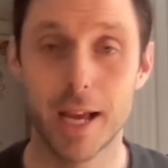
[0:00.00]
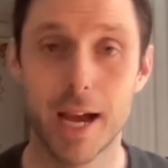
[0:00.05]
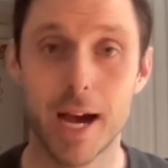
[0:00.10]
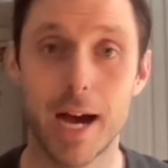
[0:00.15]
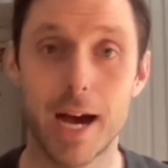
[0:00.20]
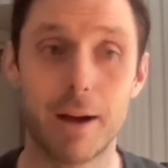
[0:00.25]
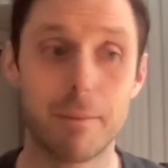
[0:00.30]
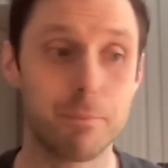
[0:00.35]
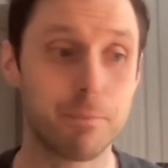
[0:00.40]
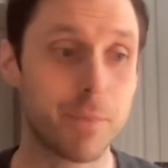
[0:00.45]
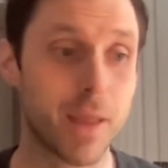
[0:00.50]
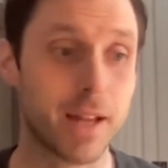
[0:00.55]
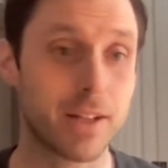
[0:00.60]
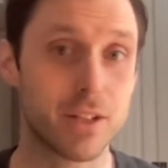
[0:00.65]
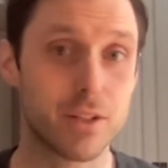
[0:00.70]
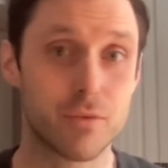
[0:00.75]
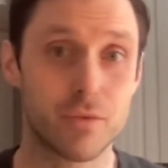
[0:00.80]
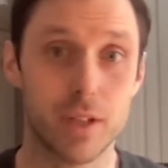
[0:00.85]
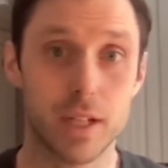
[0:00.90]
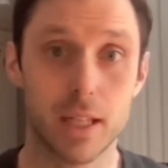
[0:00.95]
Um, I
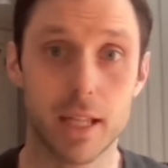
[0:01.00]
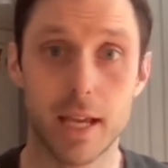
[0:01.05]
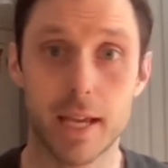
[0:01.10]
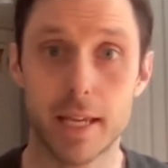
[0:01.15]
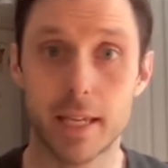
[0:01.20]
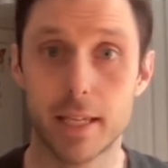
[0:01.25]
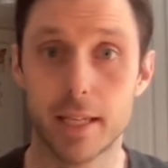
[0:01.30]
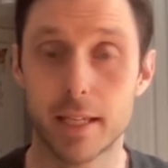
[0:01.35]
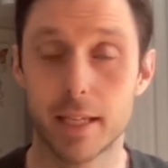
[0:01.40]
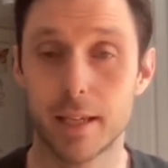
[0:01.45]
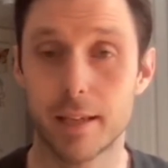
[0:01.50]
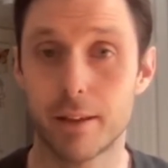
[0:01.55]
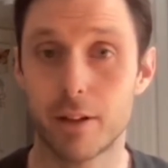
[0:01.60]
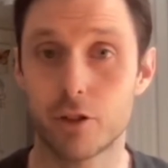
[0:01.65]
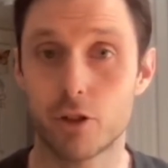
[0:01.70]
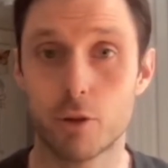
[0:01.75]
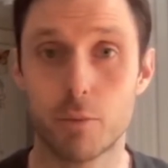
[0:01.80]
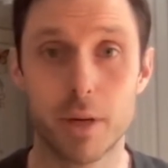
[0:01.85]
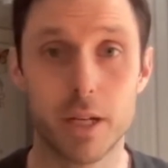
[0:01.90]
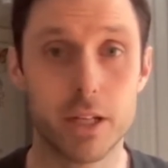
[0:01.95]
just feel like there's
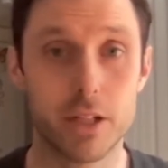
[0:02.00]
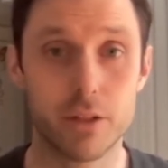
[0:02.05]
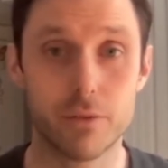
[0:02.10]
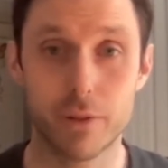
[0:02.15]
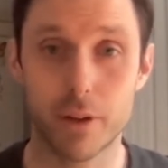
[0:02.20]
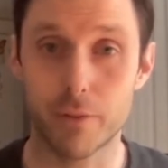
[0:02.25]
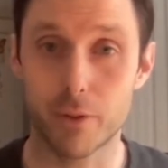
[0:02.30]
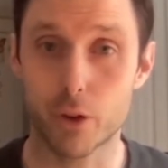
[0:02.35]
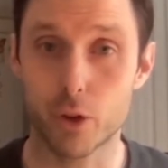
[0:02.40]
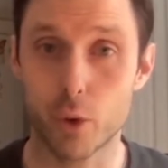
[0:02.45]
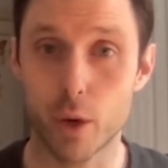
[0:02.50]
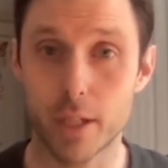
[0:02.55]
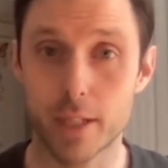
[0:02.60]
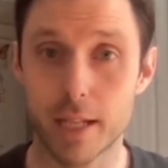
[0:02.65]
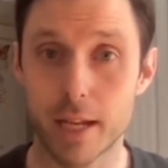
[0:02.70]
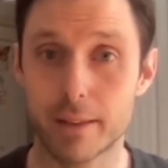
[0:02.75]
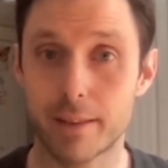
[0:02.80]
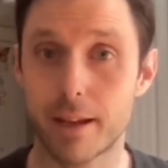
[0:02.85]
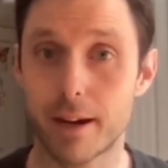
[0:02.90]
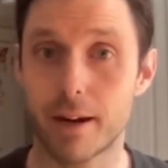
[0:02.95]
so many just different choices
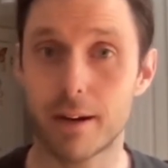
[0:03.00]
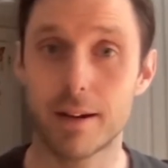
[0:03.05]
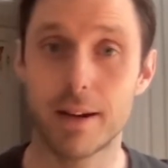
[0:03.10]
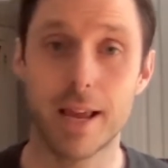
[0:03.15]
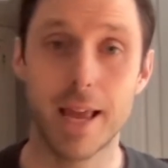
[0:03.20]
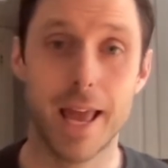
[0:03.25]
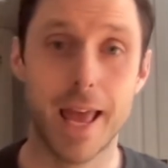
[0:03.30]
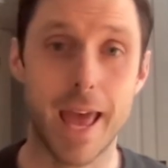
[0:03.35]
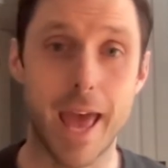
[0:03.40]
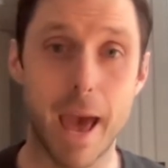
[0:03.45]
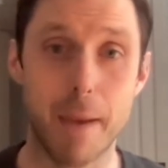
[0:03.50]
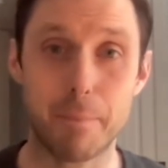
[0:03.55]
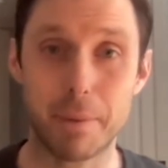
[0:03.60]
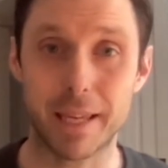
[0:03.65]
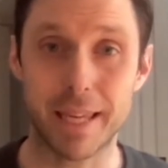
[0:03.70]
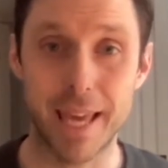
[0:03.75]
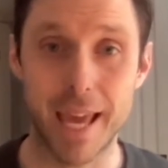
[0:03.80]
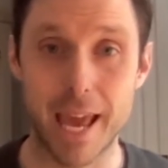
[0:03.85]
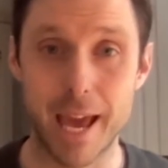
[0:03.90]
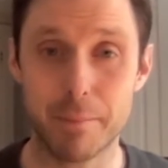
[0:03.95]
out there.
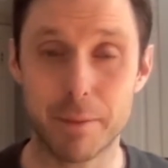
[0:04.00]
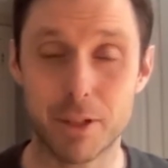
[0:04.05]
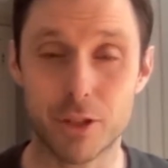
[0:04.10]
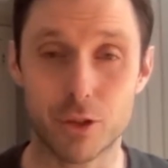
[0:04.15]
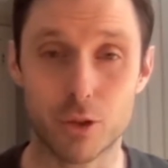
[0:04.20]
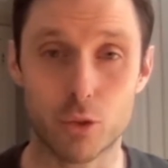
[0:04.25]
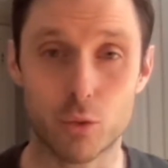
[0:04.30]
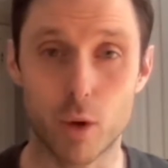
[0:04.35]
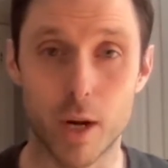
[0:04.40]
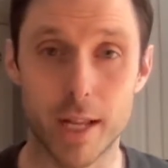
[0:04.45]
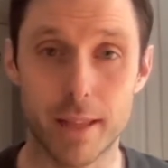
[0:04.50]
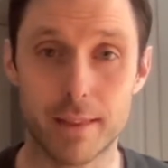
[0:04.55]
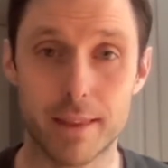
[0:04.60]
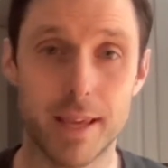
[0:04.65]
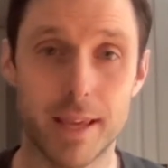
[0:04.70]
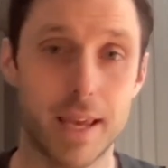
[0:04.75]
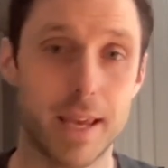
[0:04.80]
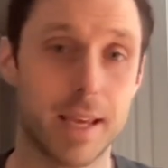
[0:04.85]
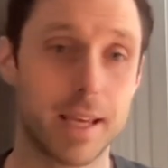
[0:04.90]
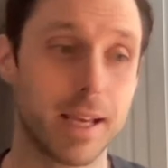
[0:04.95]
EpocCam is a great
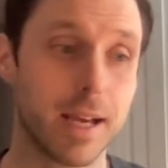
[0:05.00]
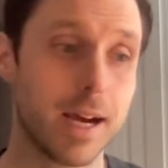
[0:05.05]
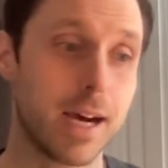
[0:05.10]
thing.